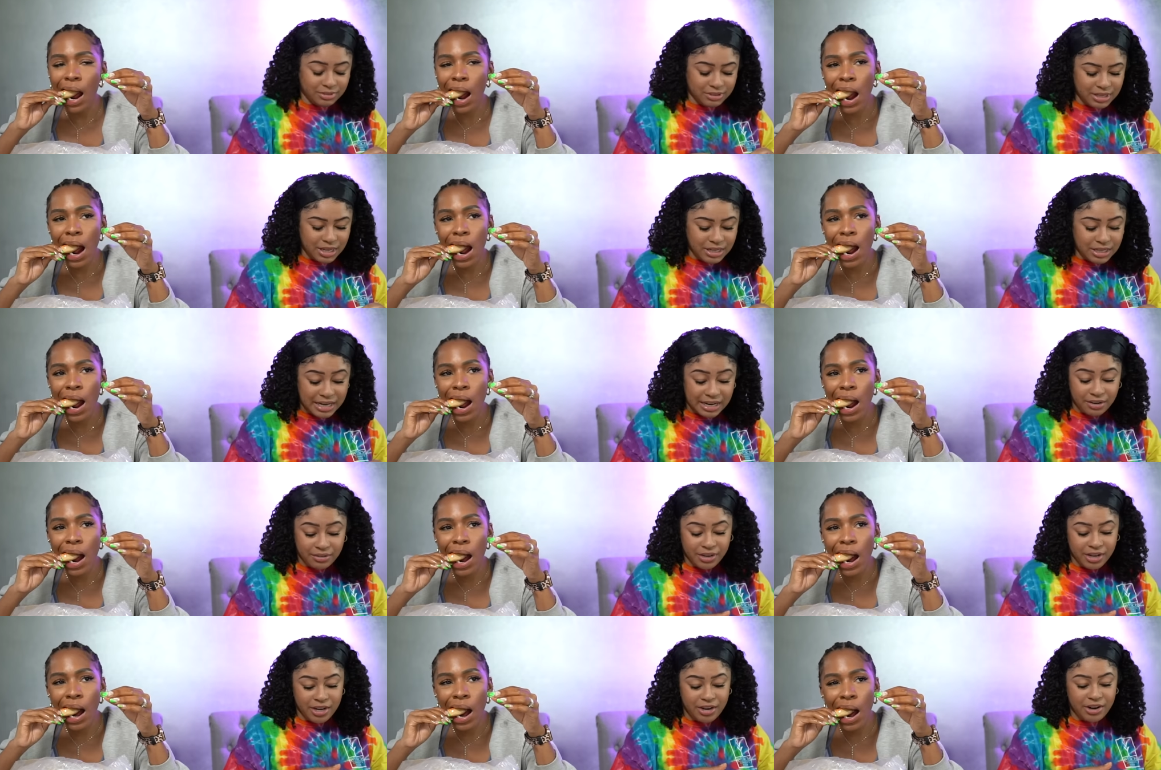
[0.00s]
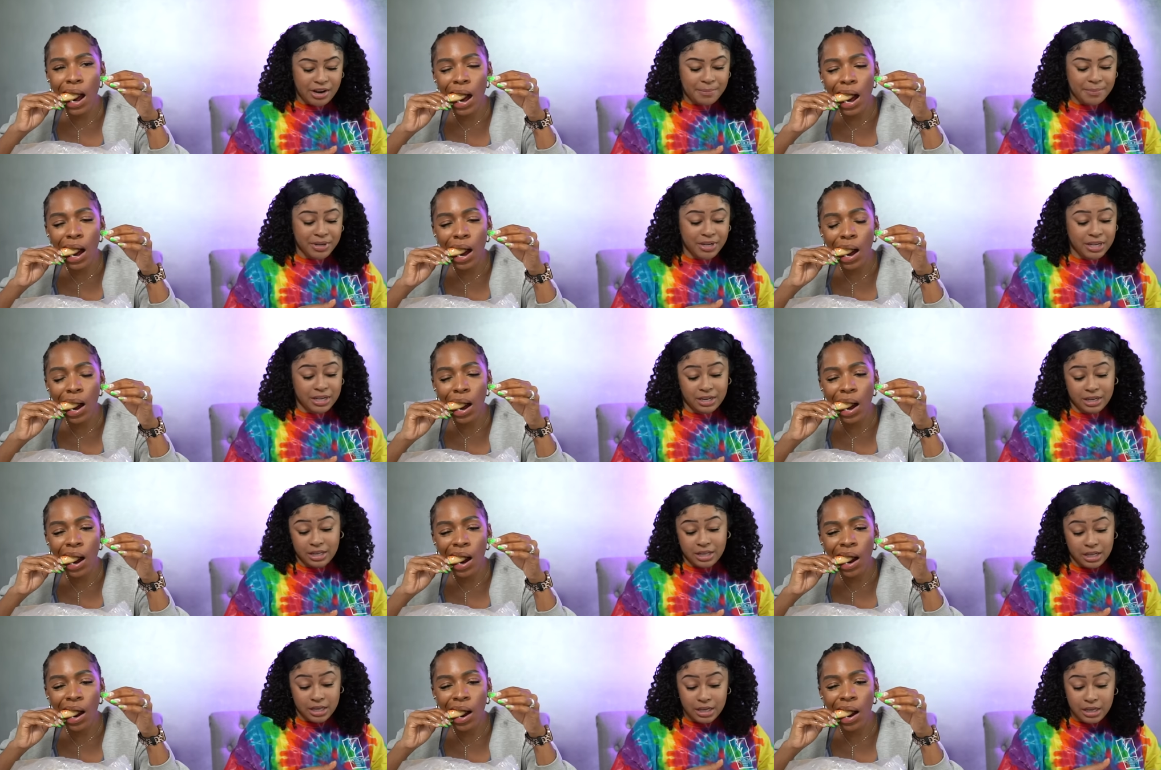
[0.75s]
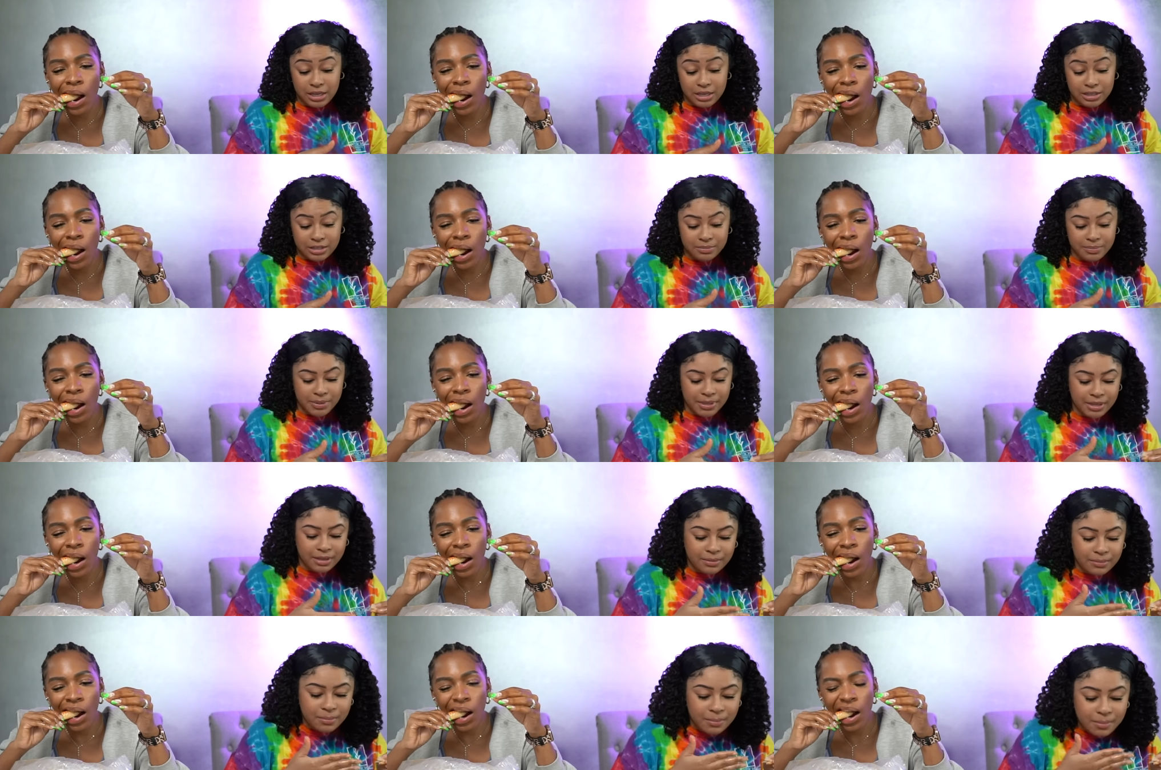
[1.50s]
Speaker 1: Not that I don't care. I'm gonna get it cleaned, but